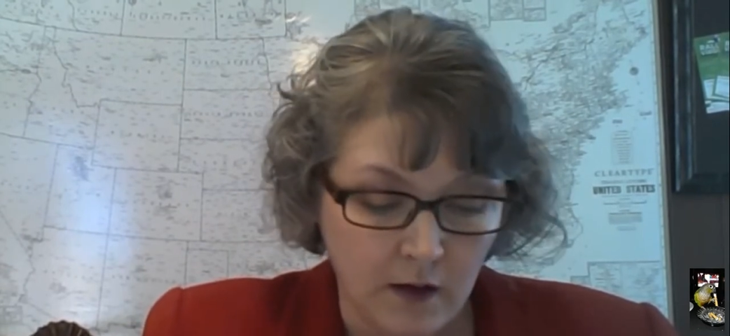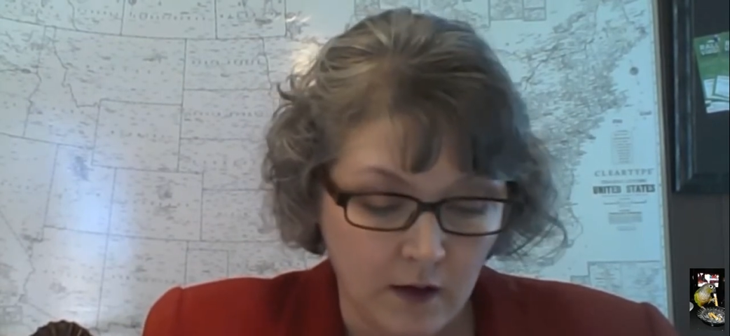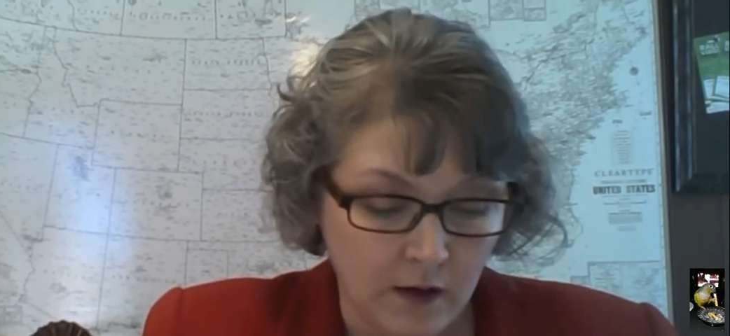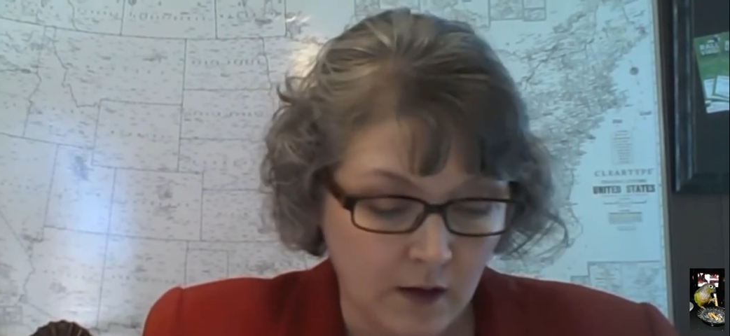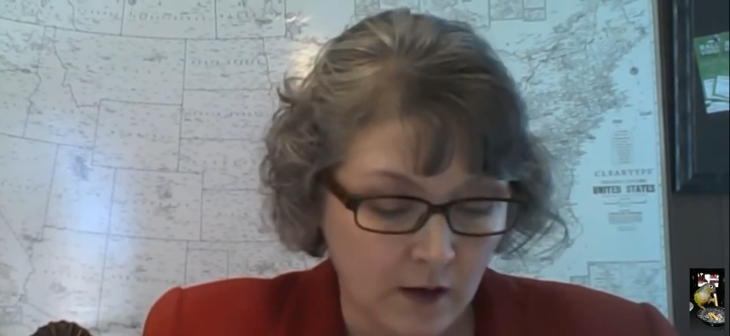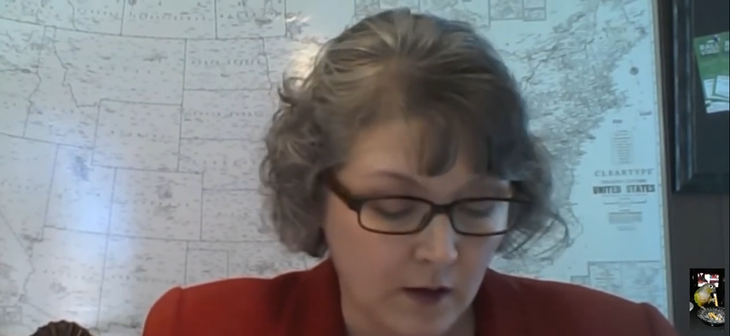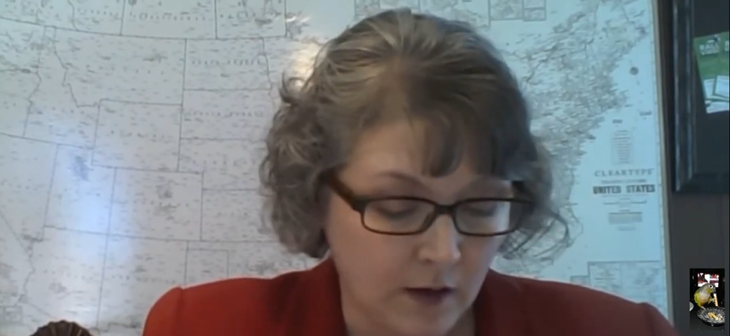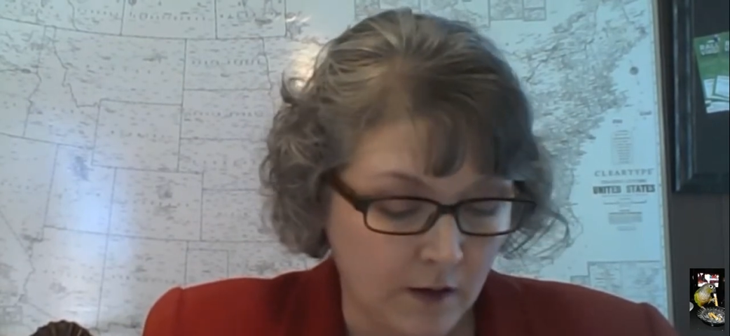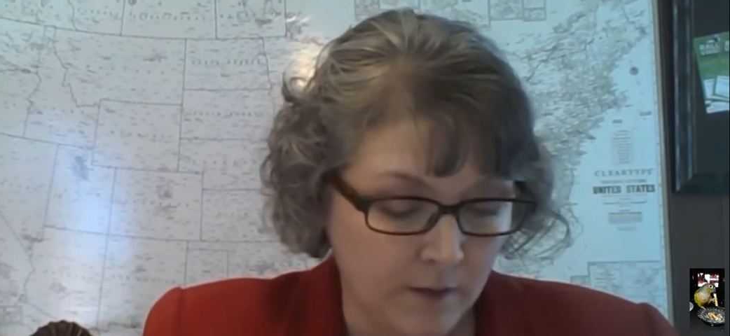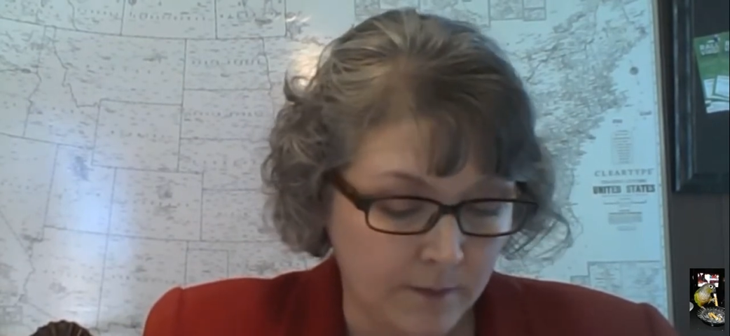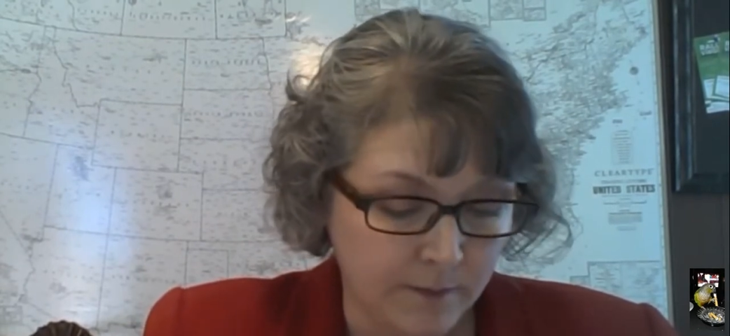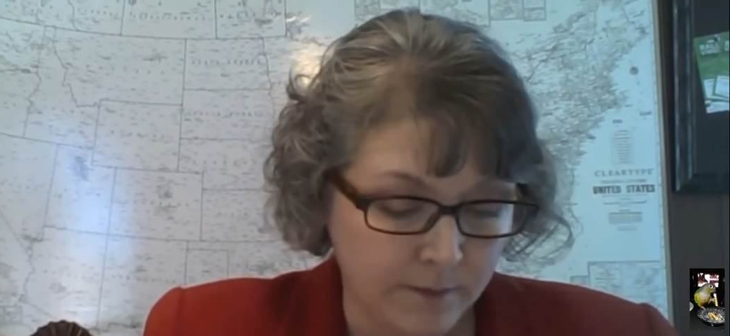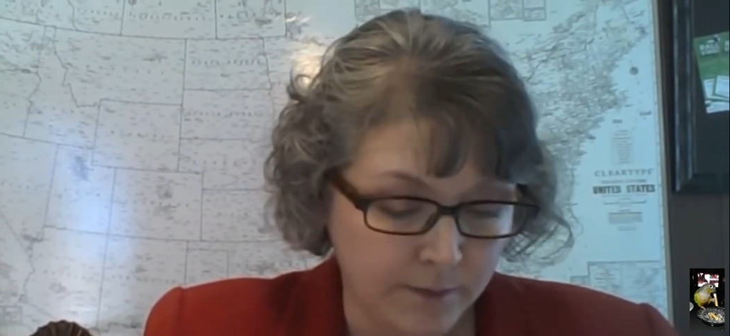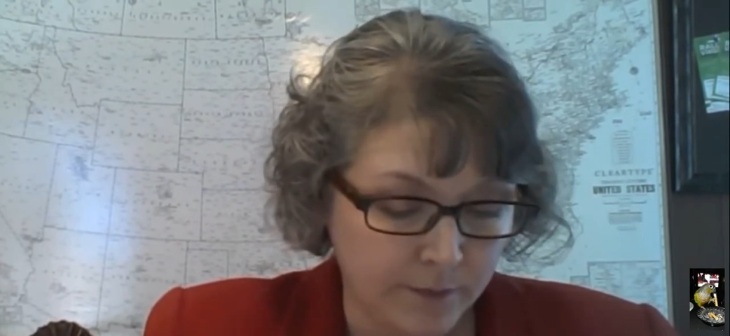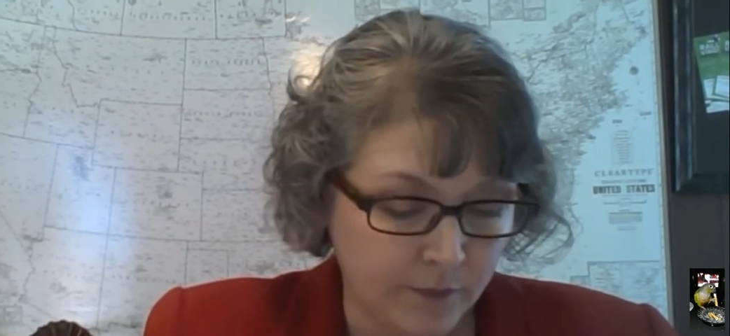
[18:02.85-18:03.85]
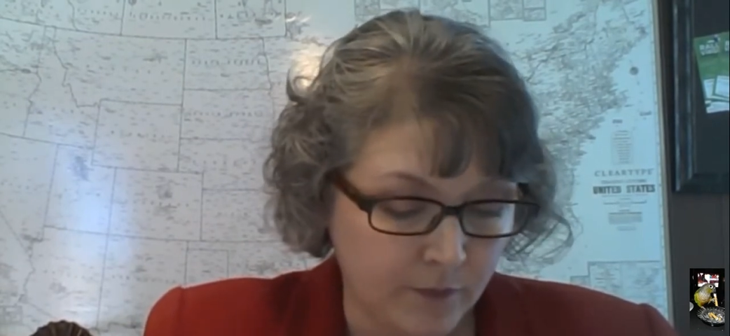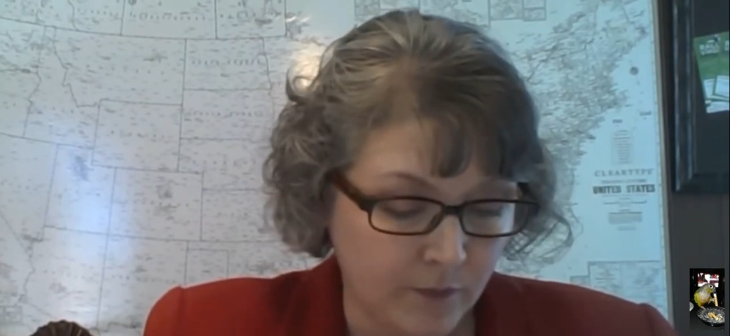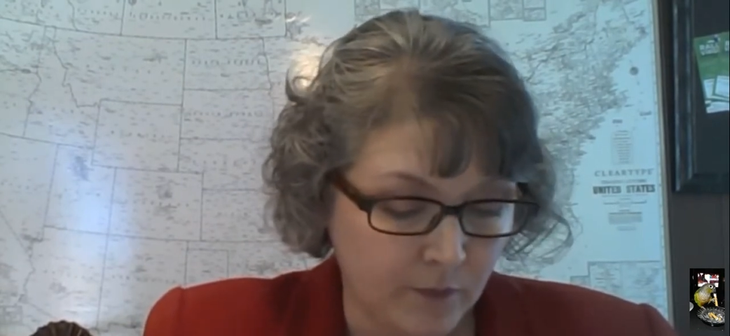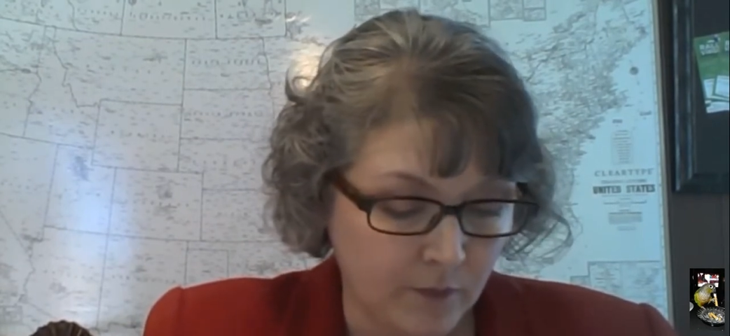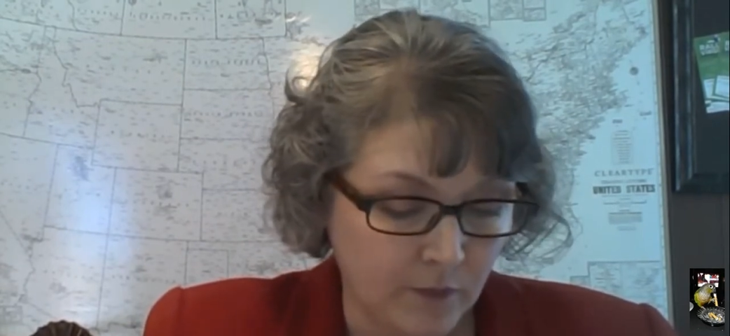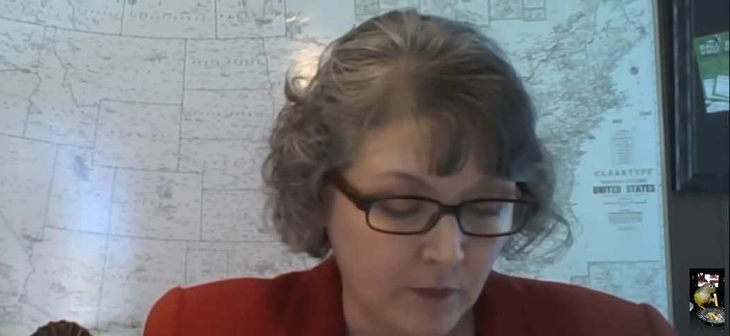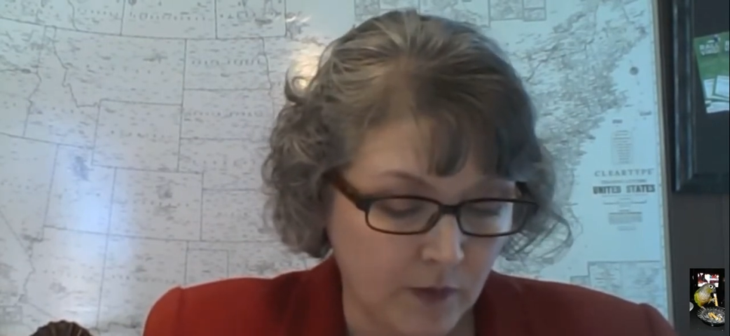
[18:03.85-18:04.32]

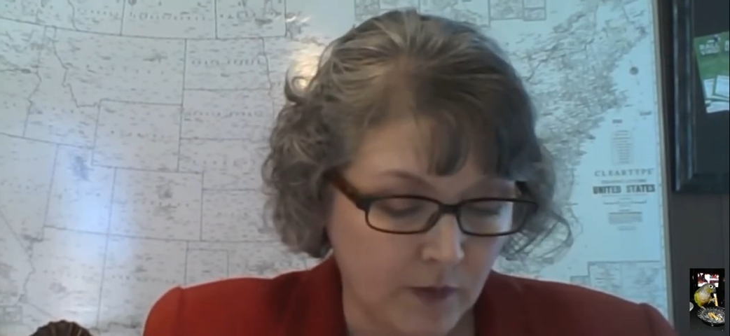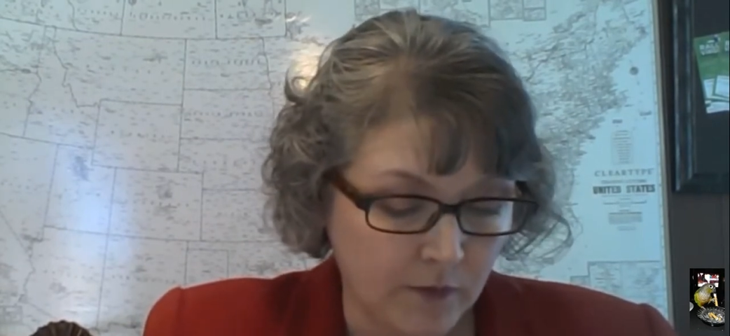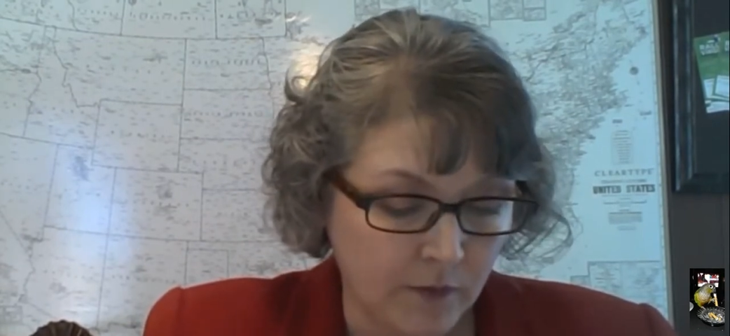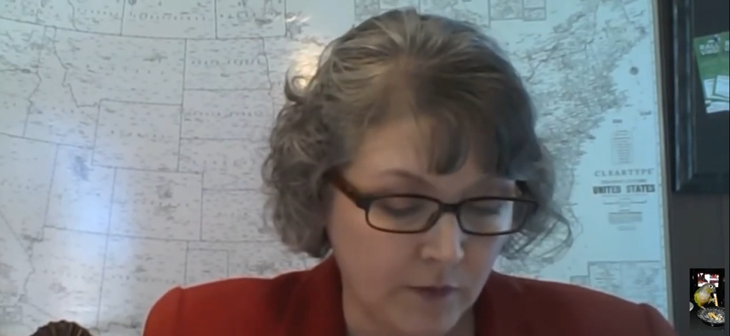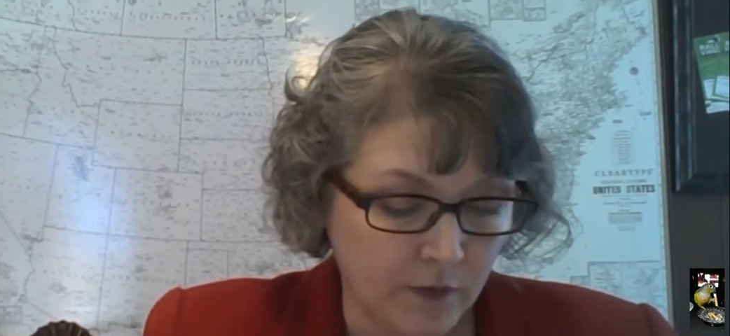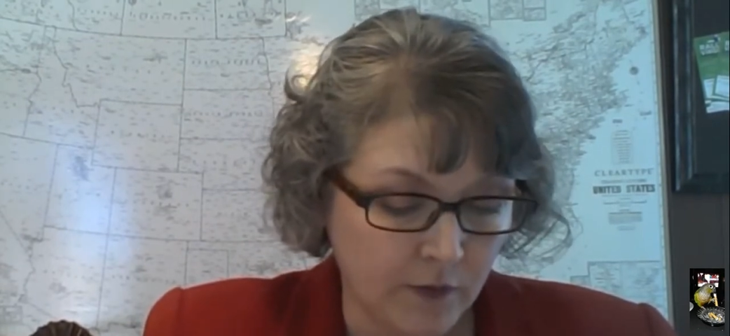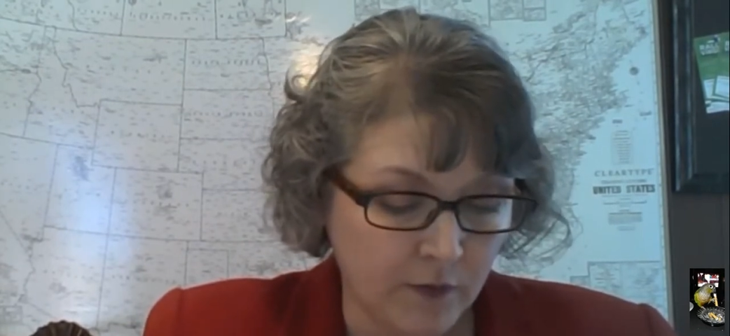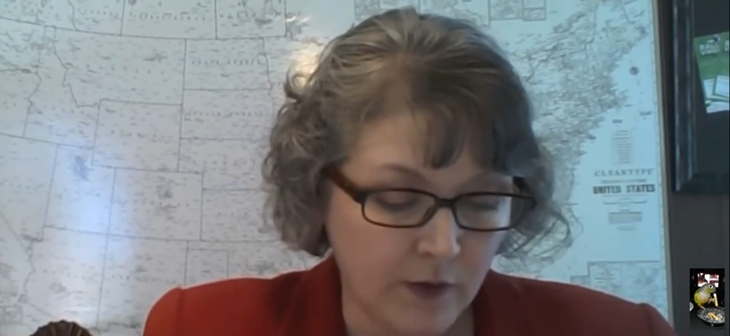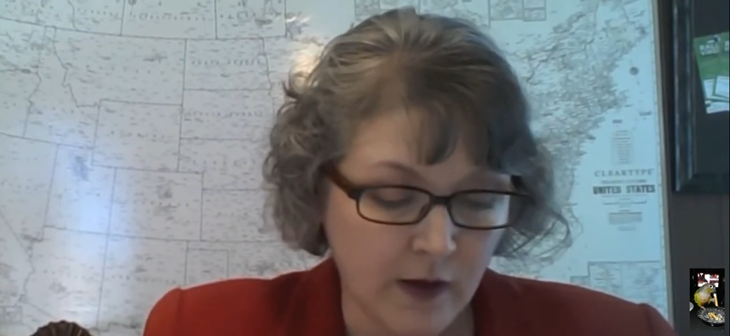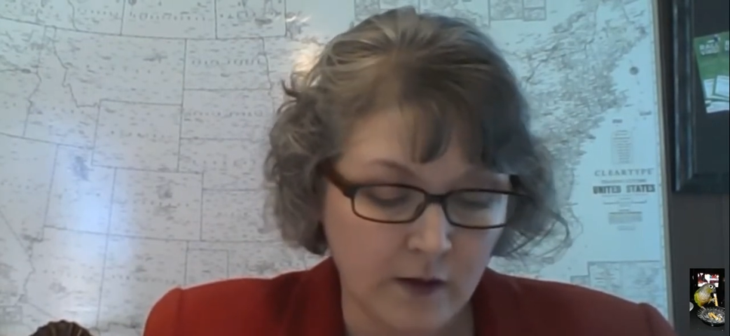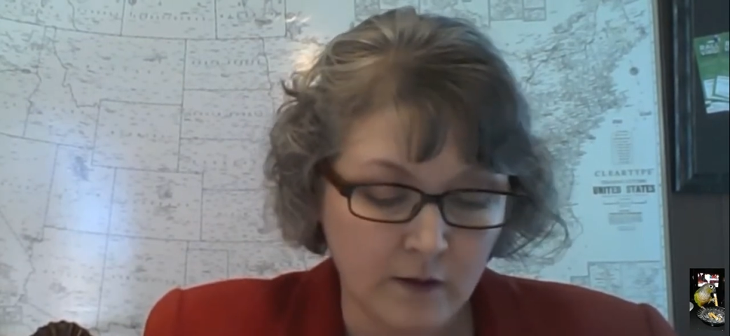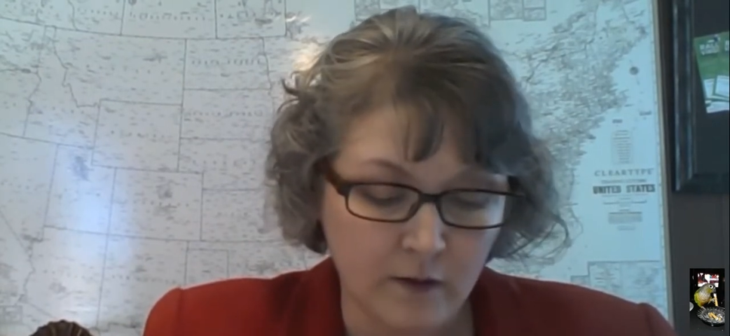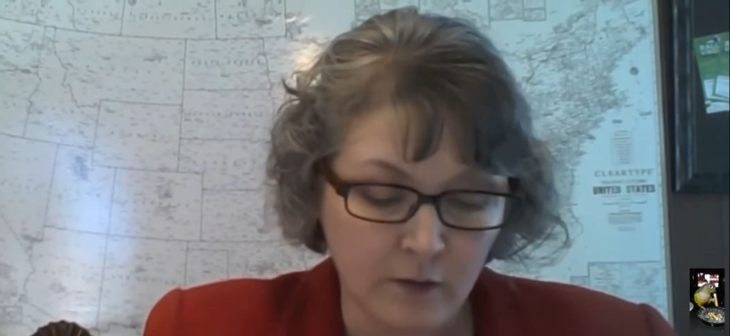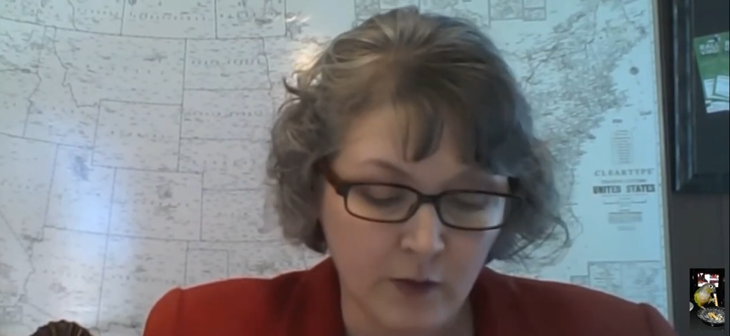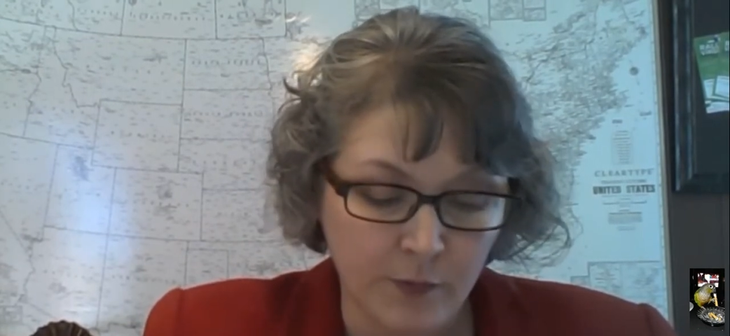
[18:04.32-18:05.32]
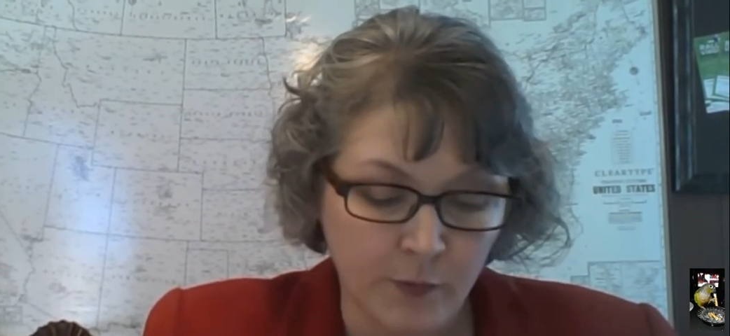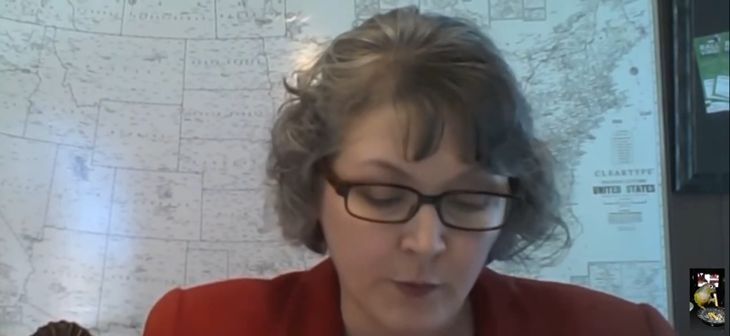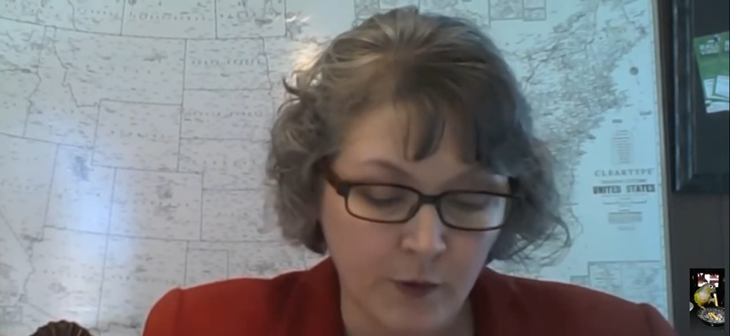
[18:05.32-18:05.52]
Further down in the report,